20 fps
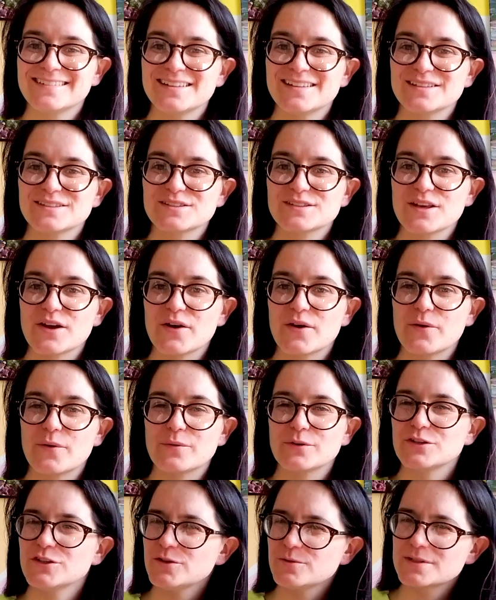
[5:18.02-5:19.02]

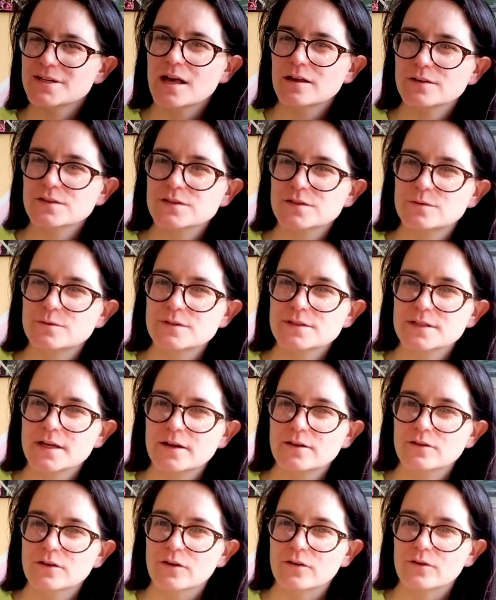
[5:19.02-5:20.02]
So, do you tell a
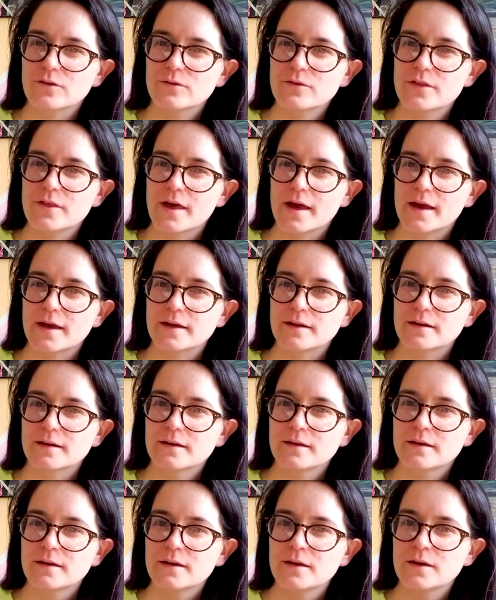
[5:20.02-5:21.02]
suicidal girl that
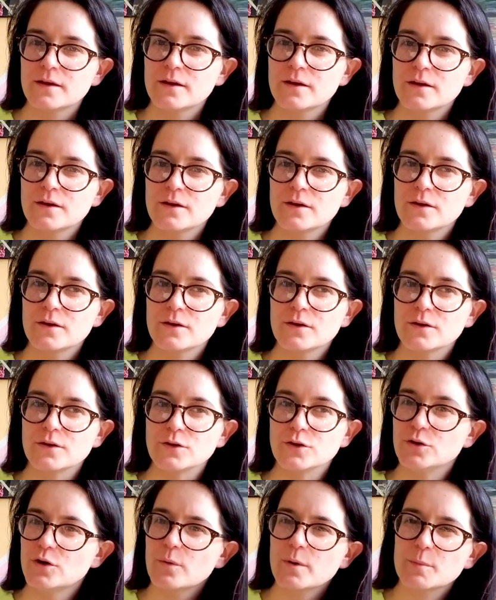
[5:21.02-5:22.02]

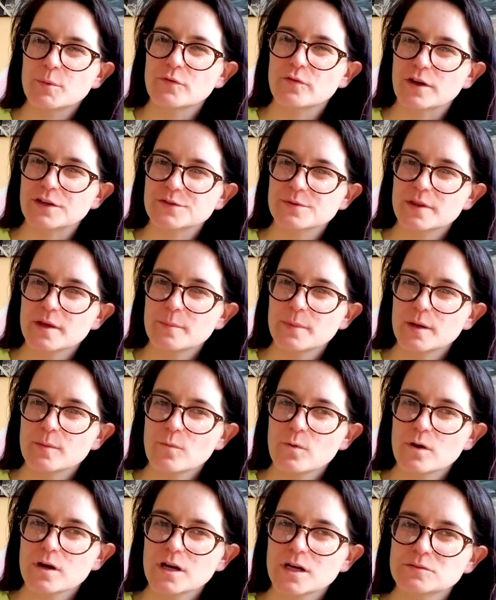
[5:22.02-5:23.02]
you don't want to be friends with them
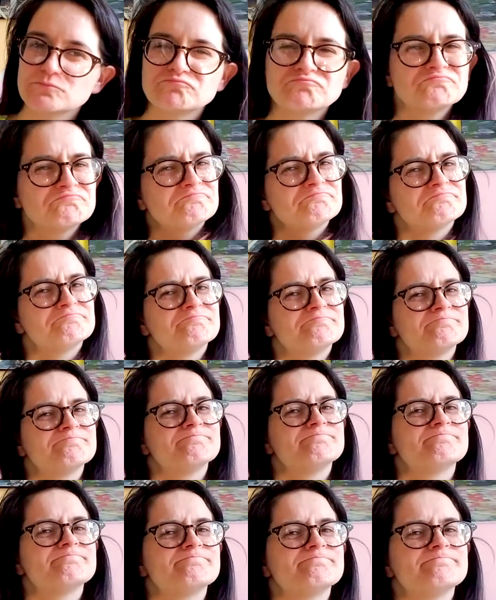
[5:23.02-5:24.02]
anymore?
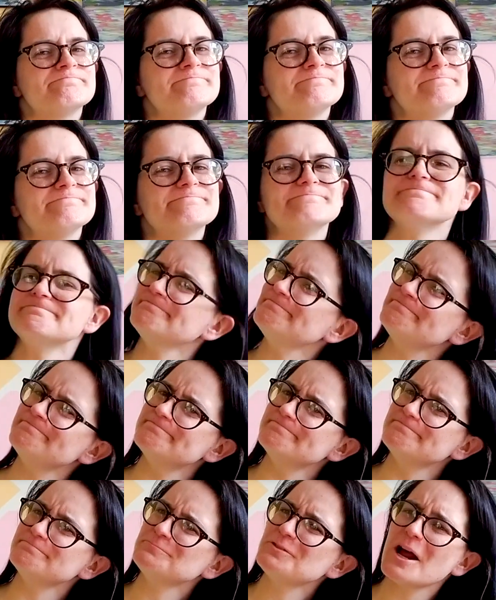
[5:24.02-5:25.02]

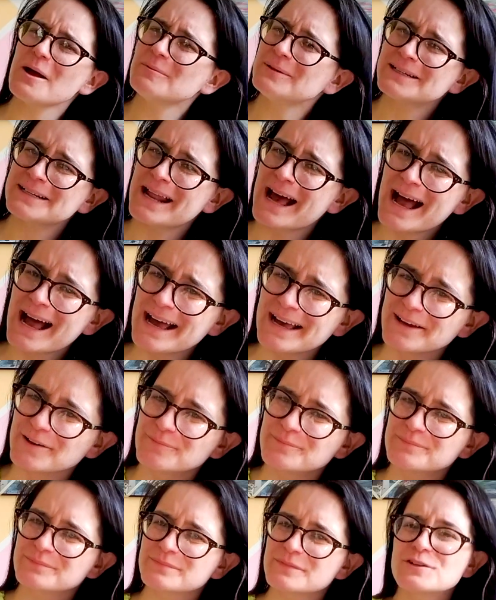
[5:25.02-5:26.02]
Probably not.
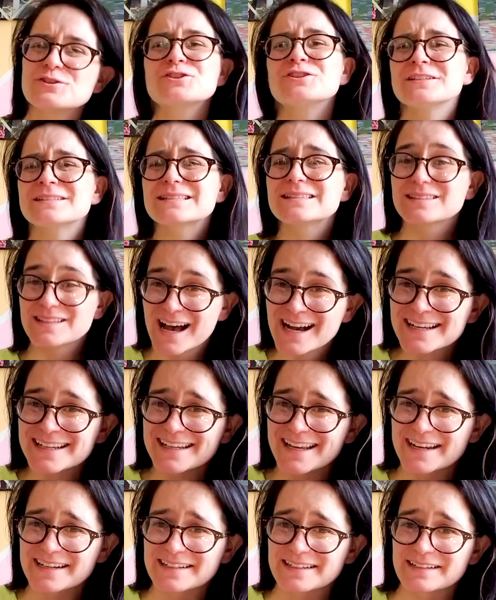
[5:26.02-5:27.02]
She's
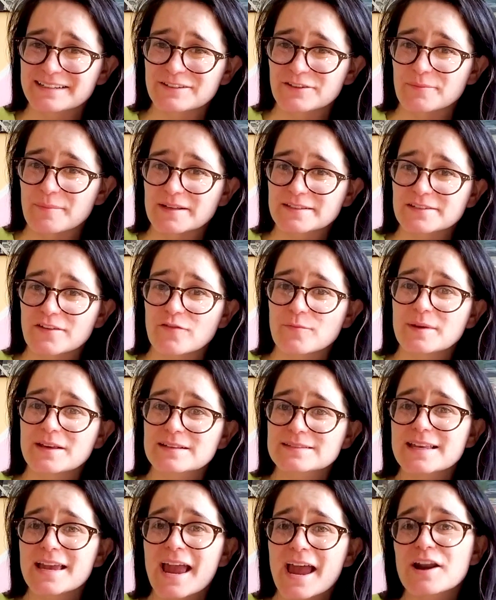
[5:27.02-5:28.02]
lucky I didn't kill myself
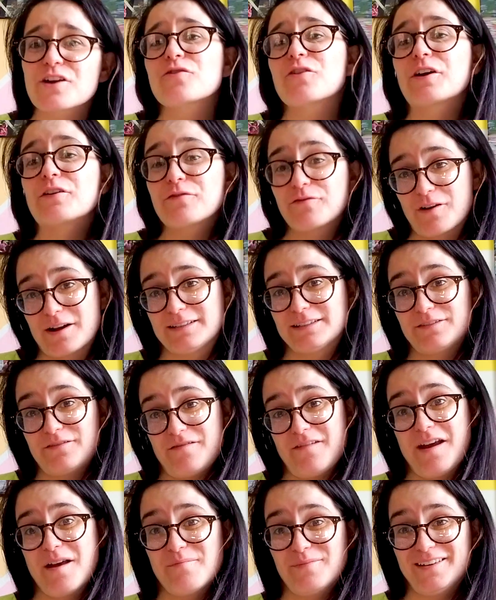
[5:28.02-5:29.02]
because I had great friends and
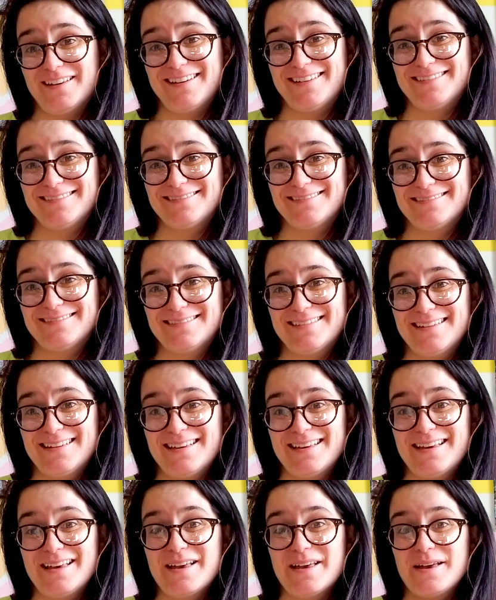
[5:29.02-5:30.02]
family
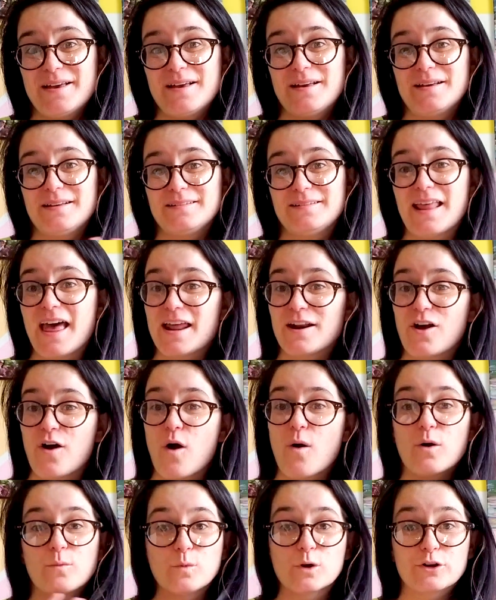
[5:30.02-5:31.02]
that
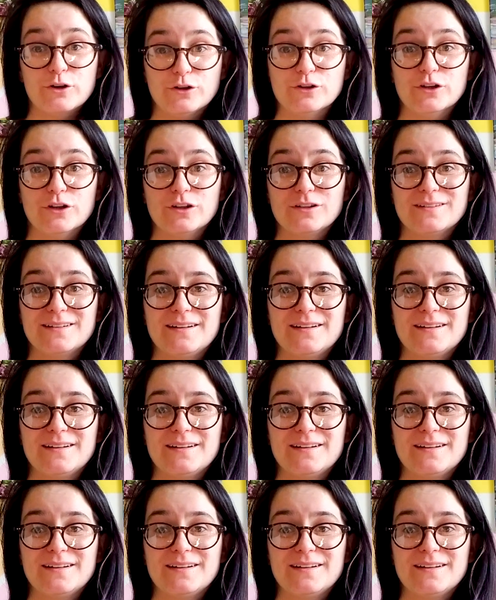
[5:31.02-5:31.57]
weren't her.